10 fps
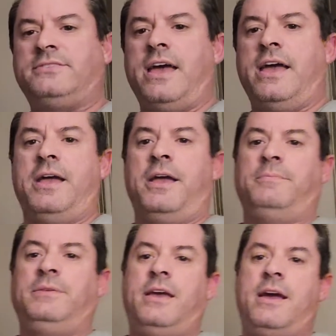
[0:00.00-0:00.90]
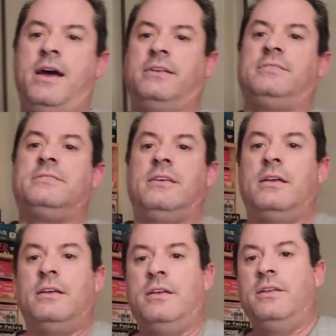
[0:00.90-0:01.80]
game, yes.
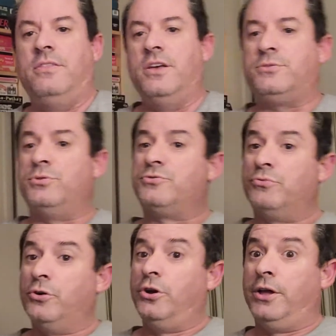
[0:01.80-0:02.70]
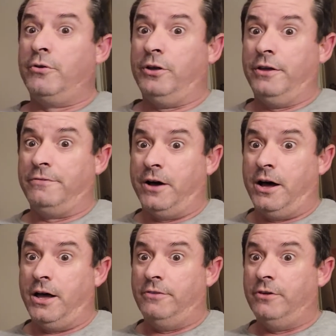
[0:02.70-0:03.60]
This was really, really
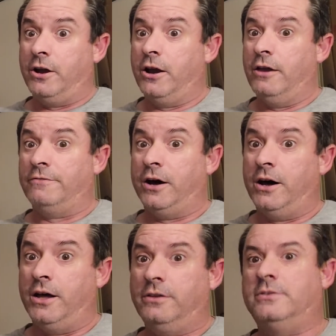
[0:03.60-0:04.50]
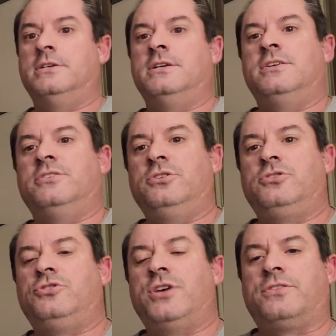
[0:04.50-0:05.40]
fun, very fun. So you
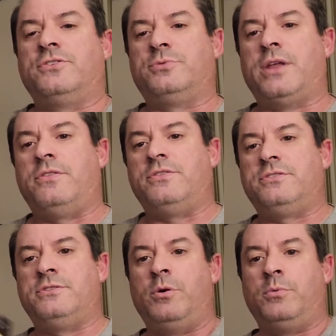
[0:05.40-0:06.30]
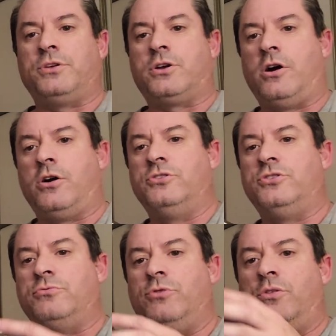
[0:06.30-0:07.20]
should check this one out. This is the one with the cards, and
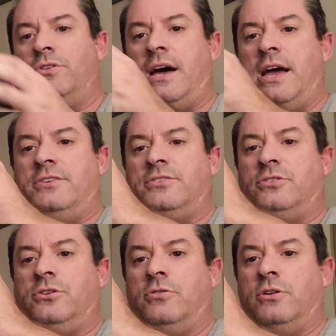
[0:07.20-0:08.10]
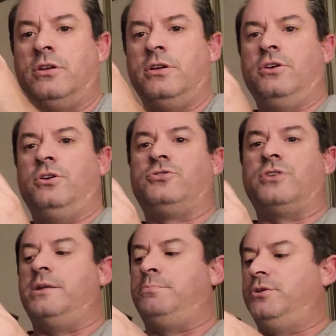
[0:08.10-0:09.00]
you roll the dice, and you're
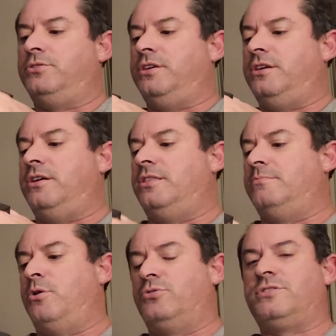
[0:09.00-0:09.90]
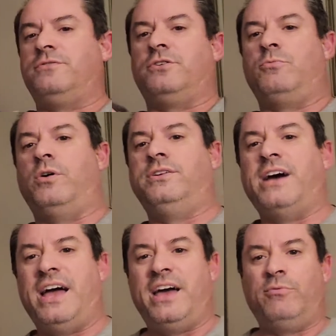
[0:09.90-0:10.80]
trying to put the most of your one
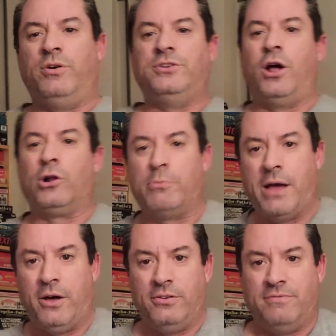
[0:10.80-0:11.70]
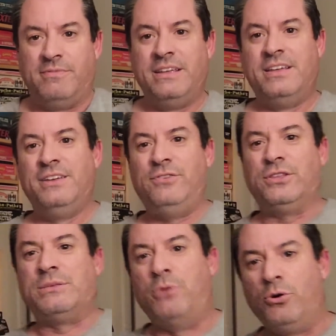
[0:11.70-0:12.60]
die on $1 amount, and if you get
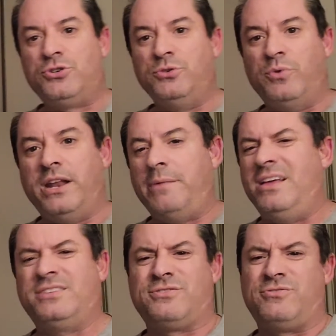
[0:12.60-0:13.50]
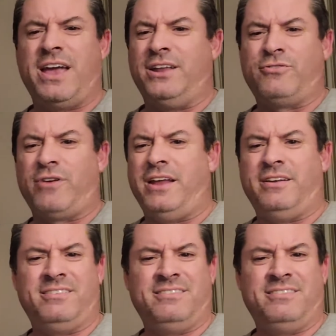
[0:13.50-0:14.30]
the most, you win it. I mean, it's great, great.